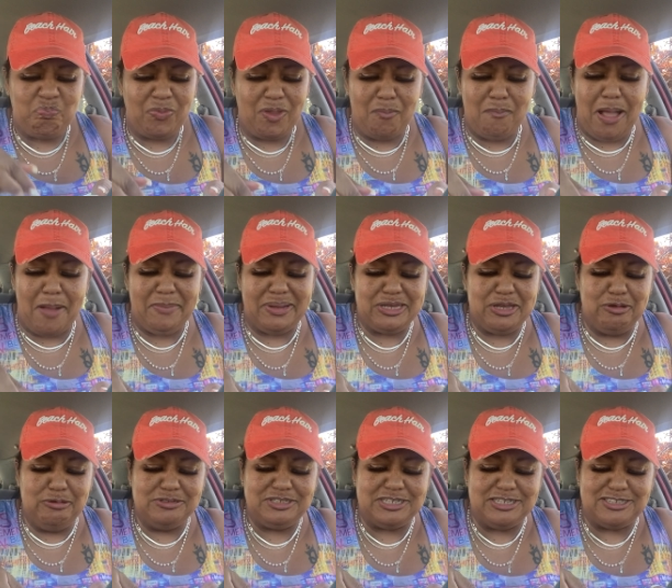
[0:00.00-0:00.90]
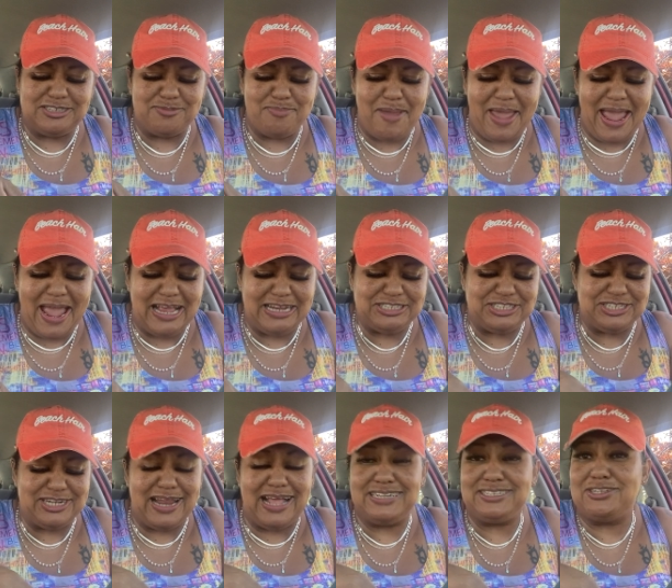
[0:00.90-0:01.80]
Mama Dukes is smashed,
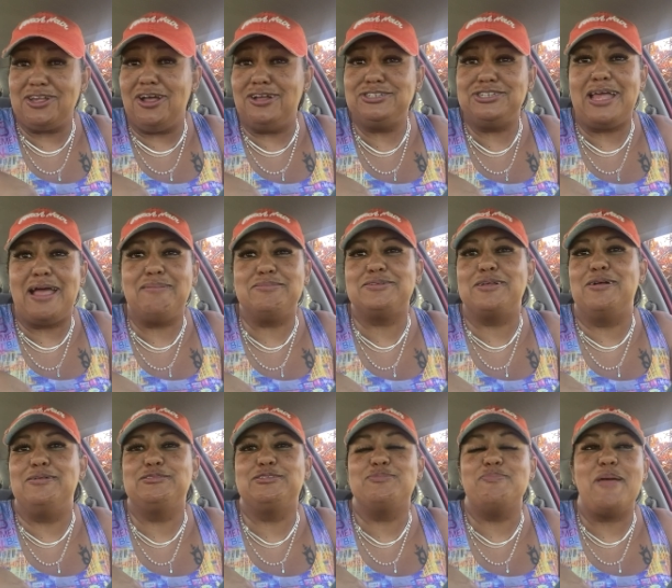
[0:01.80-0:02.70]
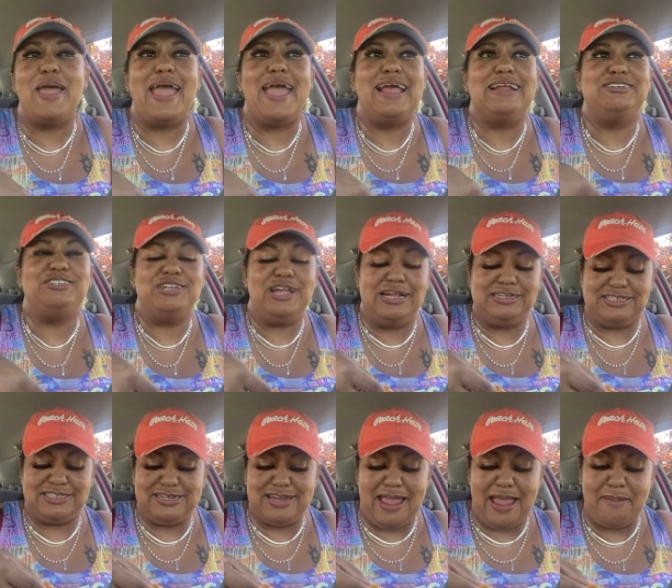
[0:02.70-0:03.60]
and I told you I was gonna smash
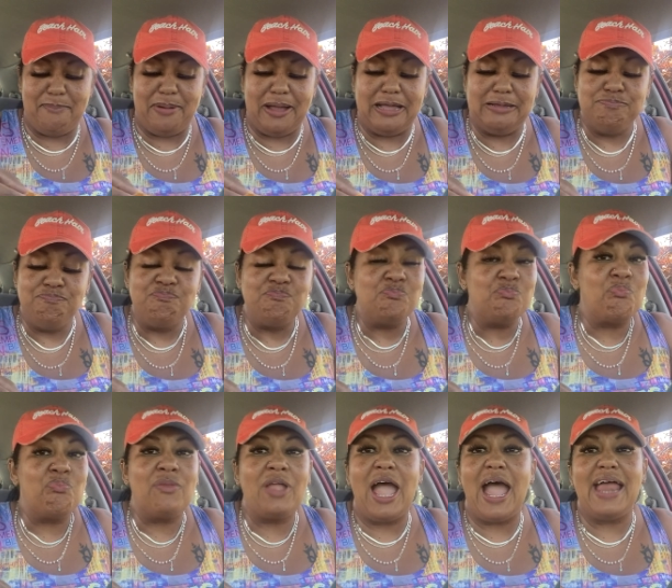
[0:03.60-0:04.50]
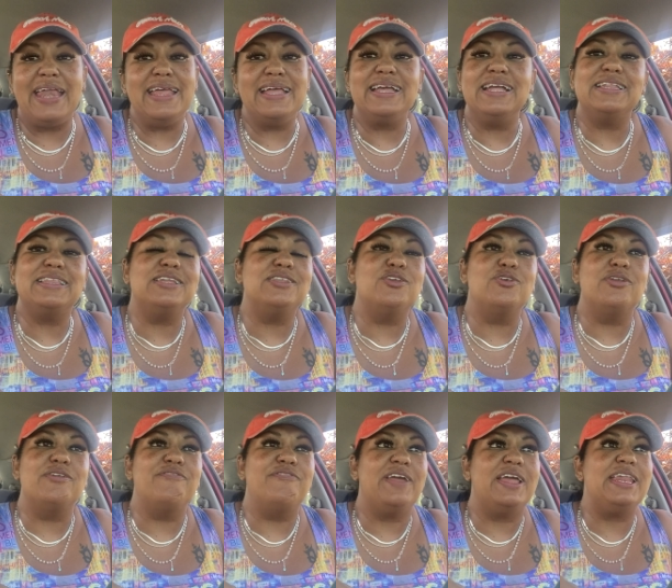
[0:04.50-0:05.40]
yesterday, but I didn't get to do
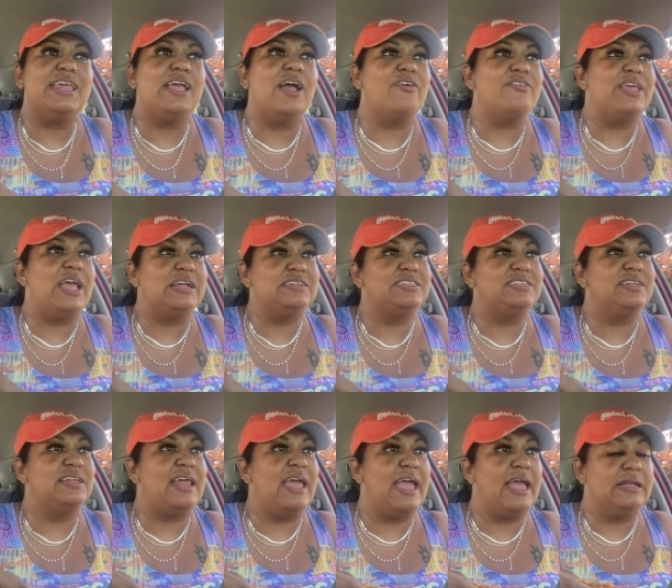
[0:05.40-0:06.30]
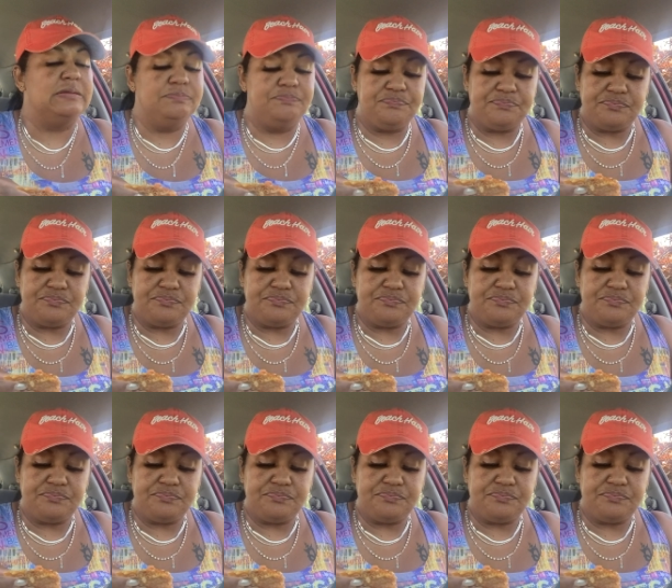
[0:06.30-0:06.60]
the video yesterday.